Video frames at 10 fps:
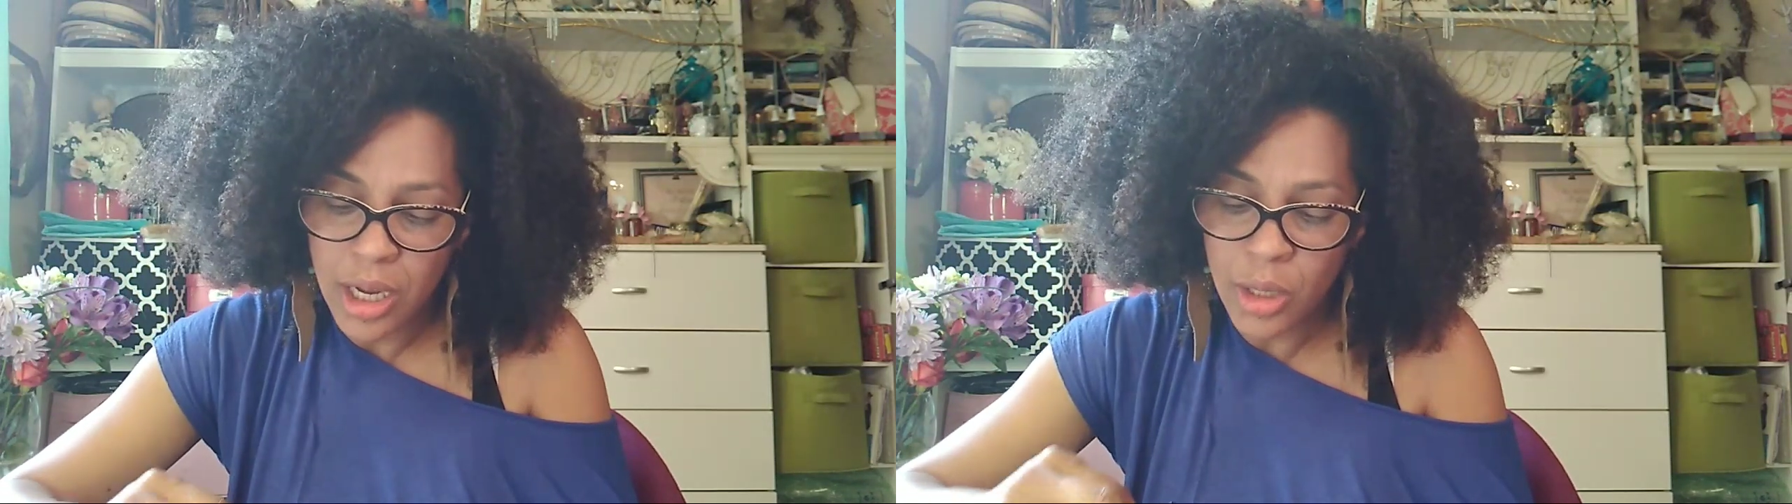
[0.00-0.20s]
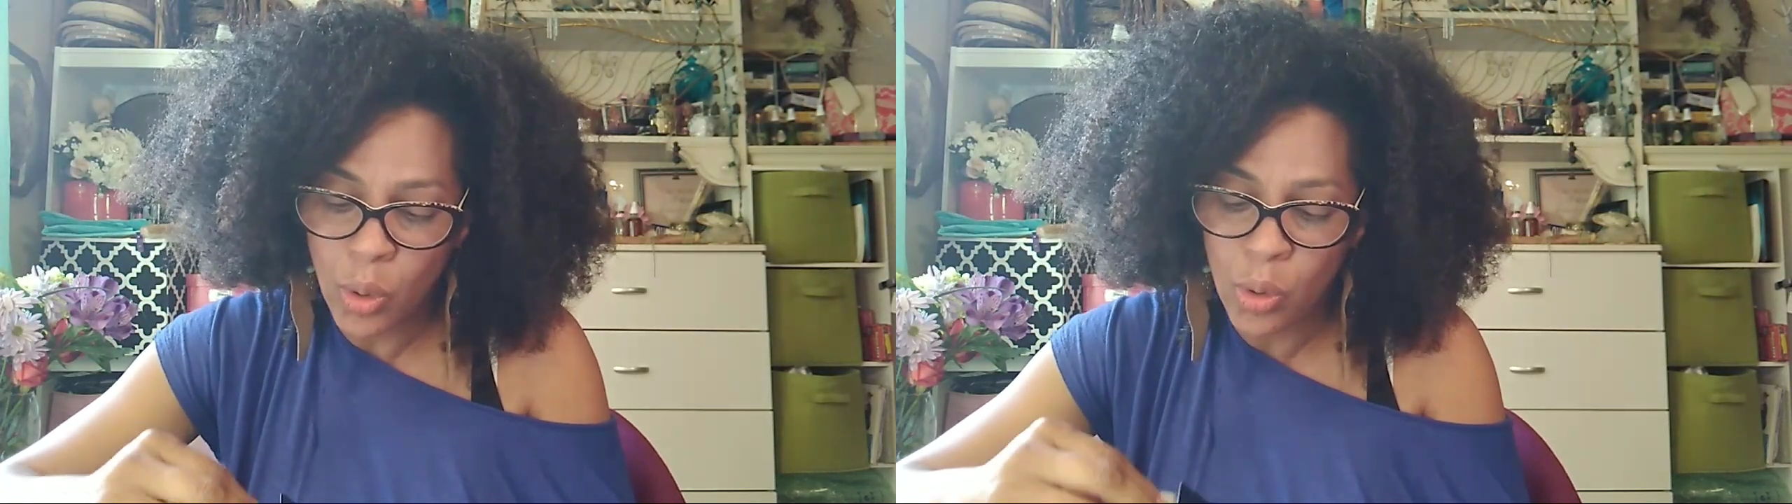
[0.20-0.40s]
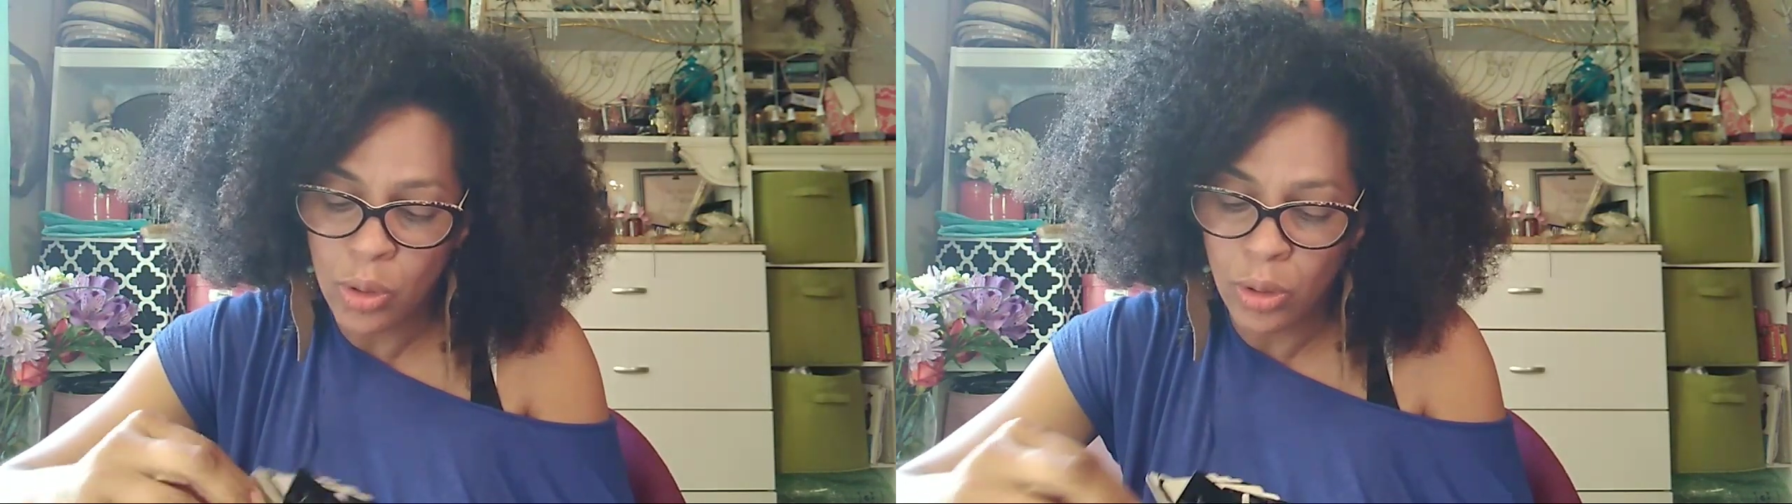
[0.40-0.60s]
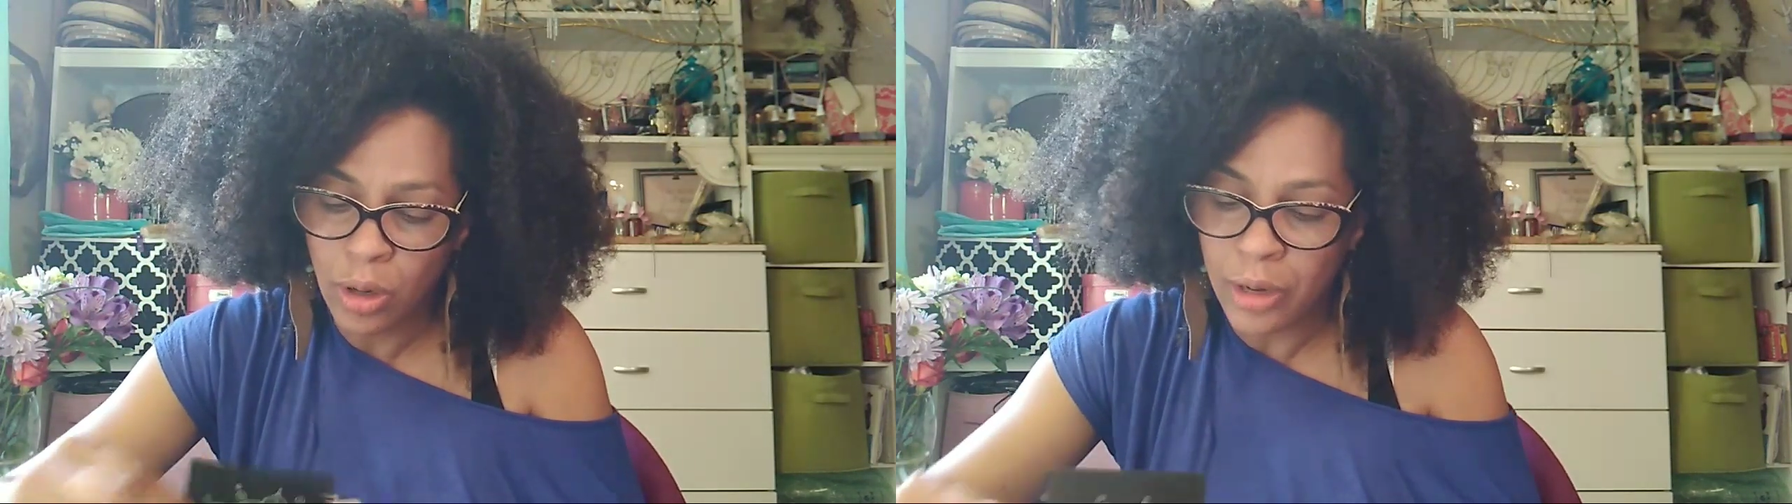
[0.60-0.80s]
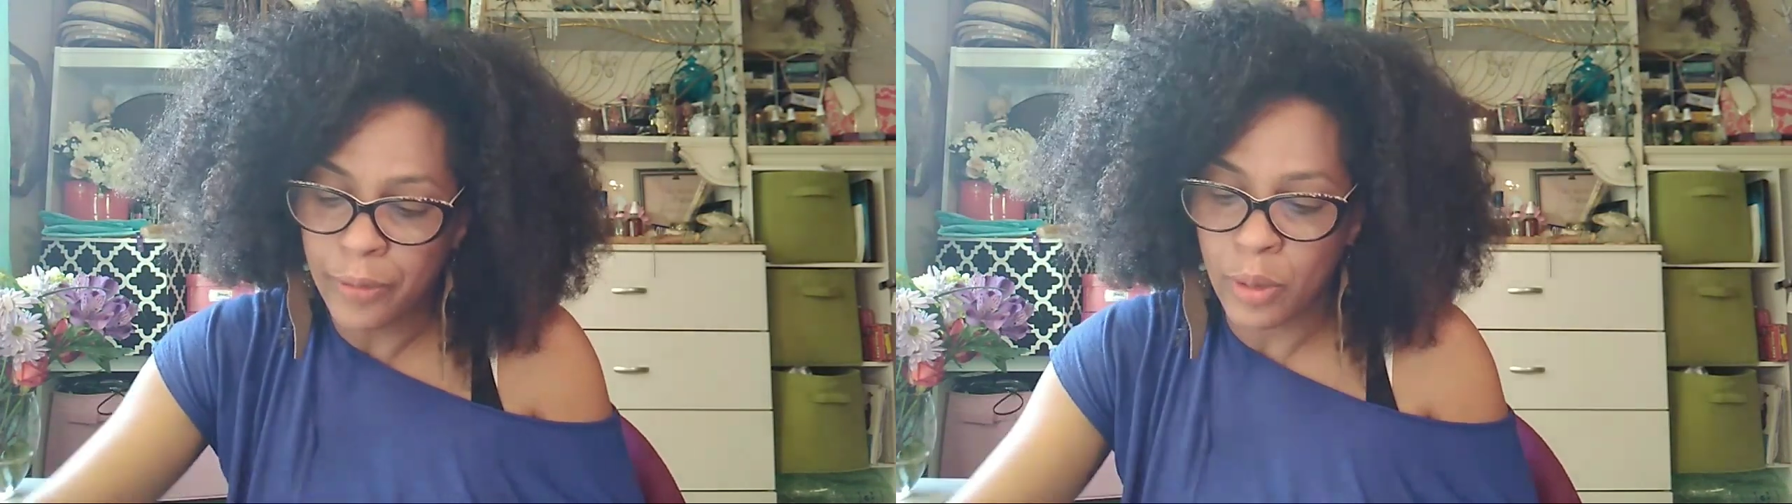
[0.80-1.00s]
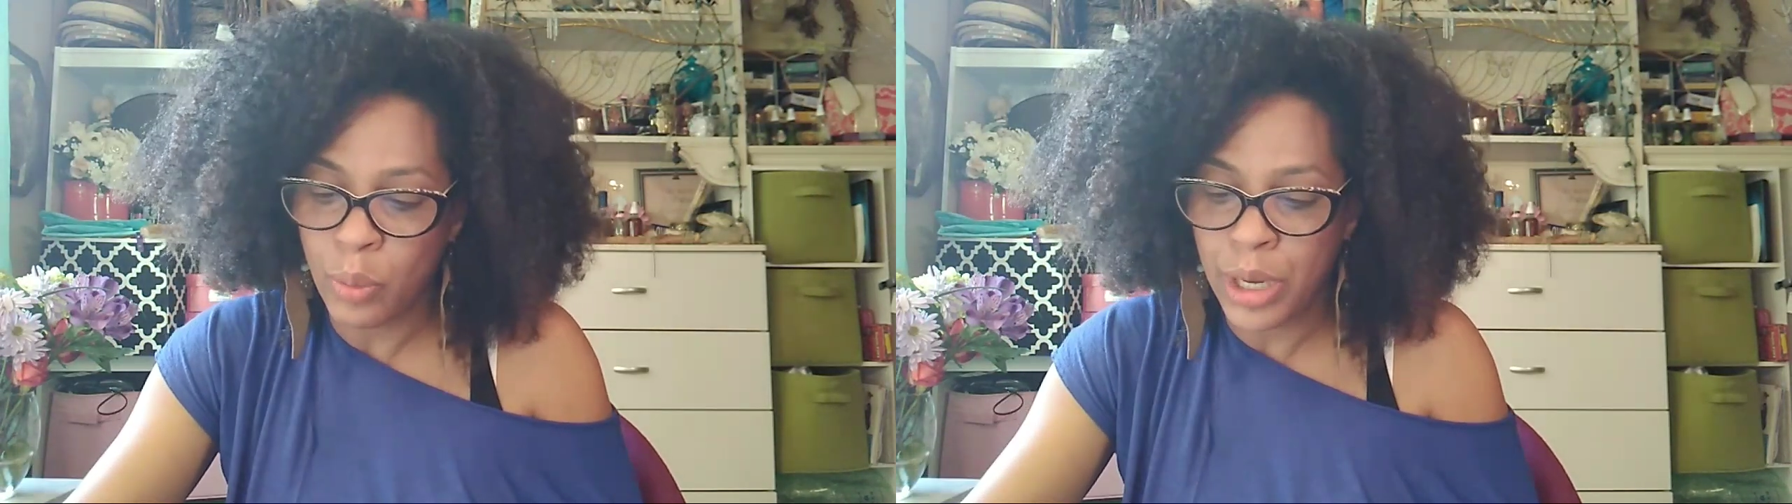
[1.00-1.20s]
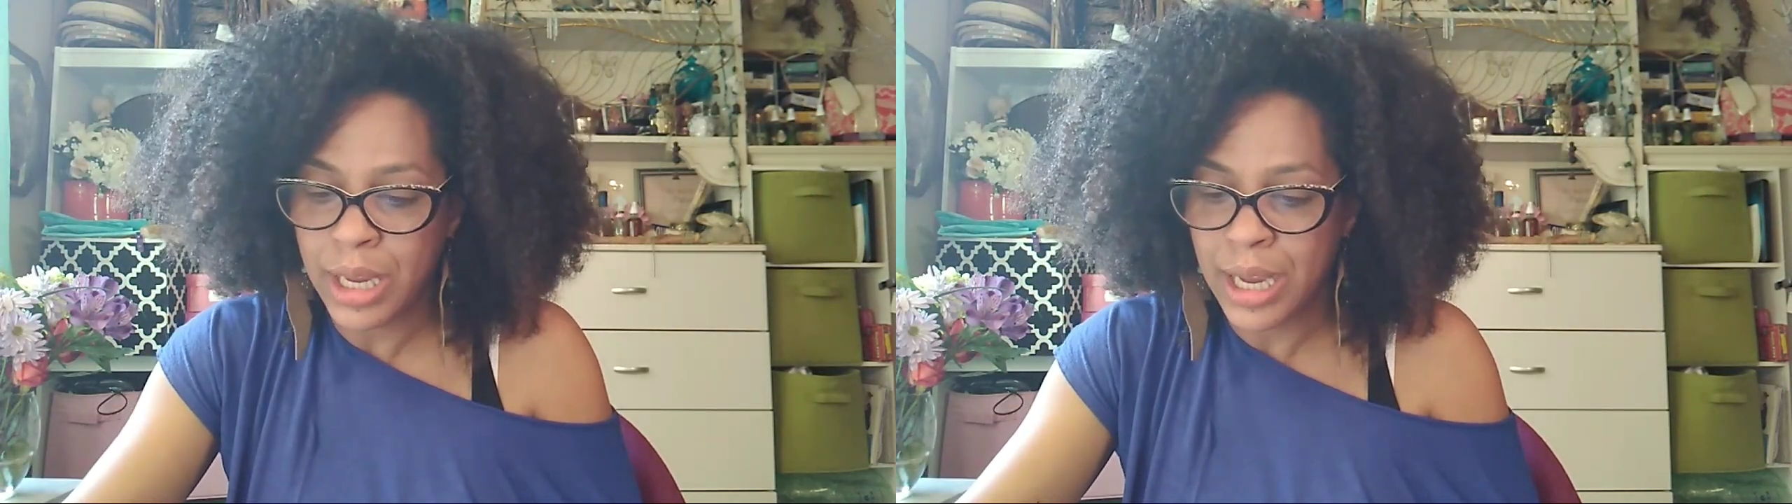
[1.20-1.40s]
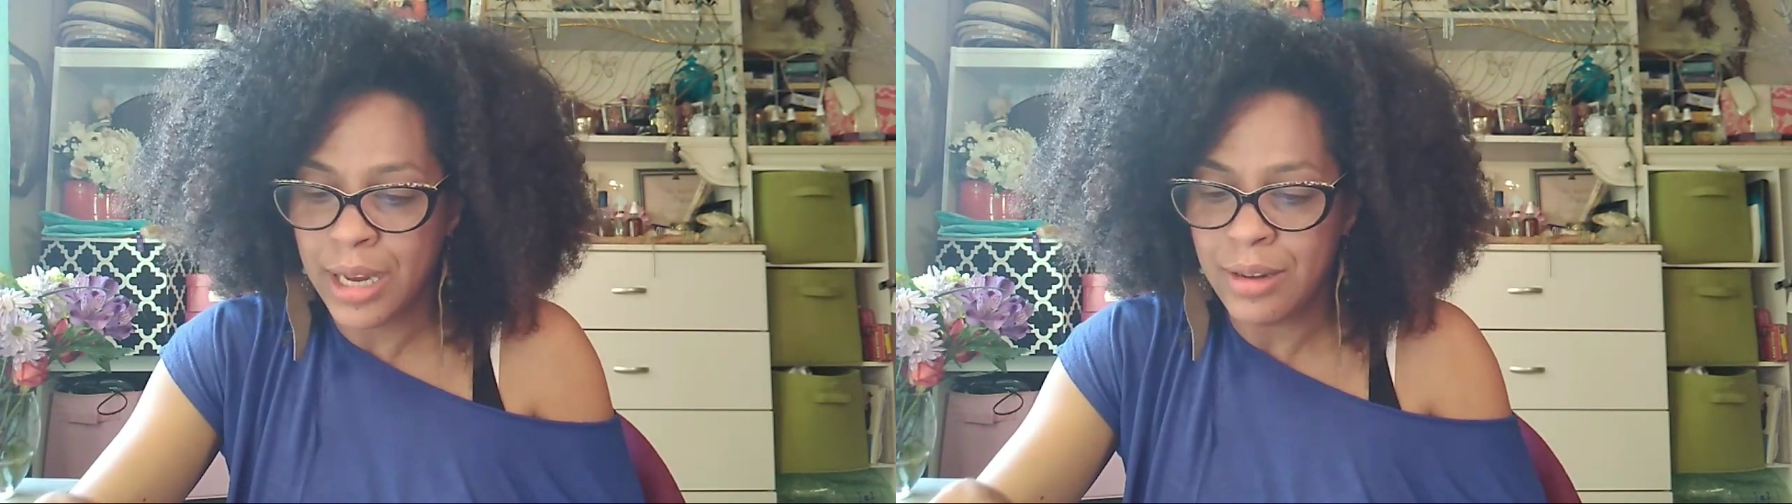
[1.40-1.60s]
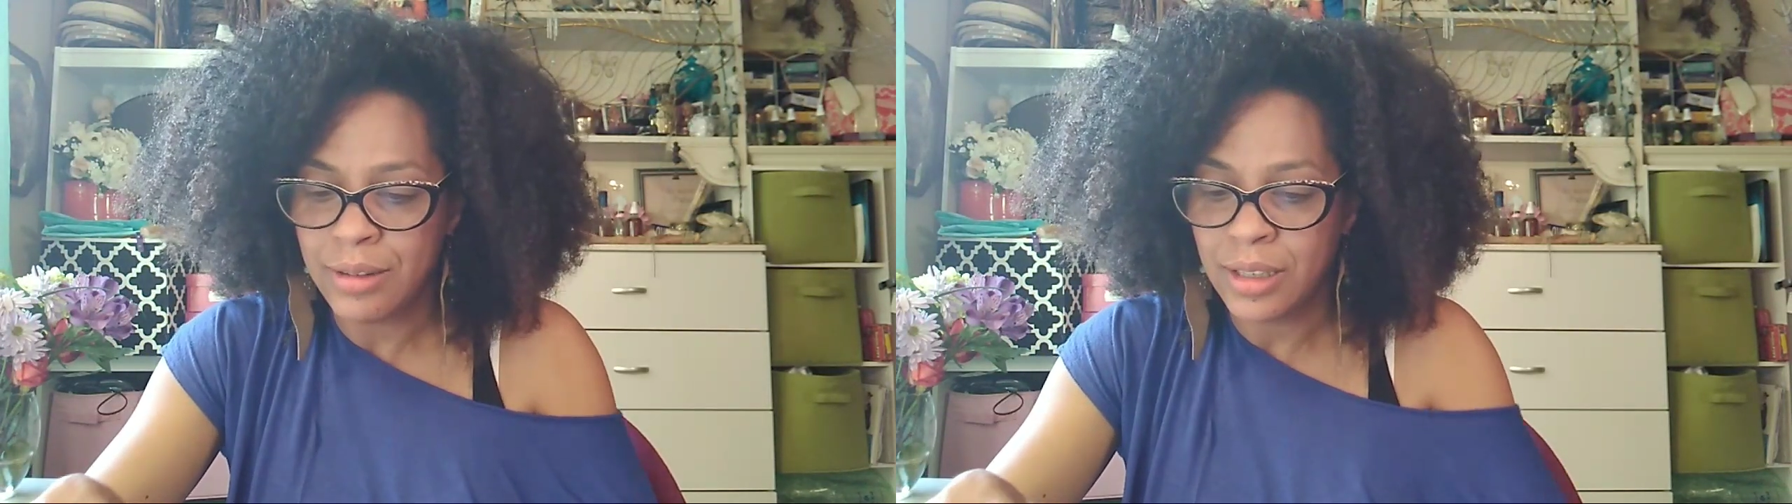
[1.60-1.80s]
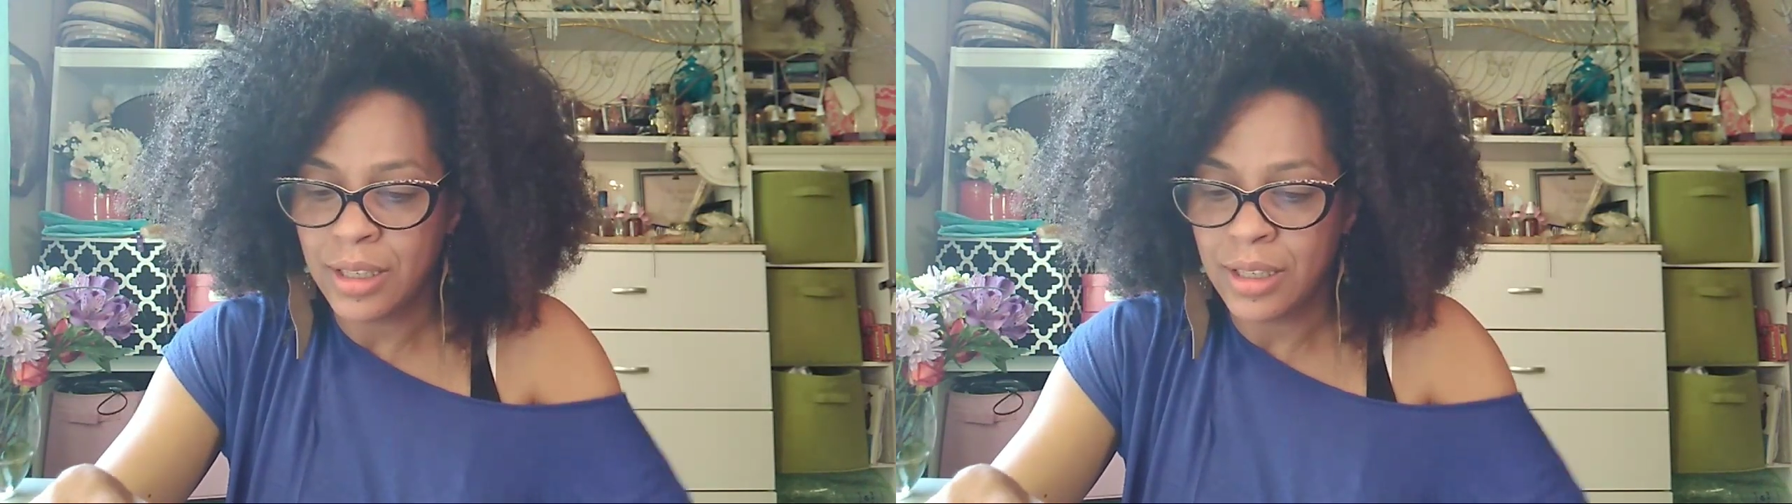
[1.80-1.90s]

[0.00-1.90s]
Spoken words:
an Oracle card for the weekend.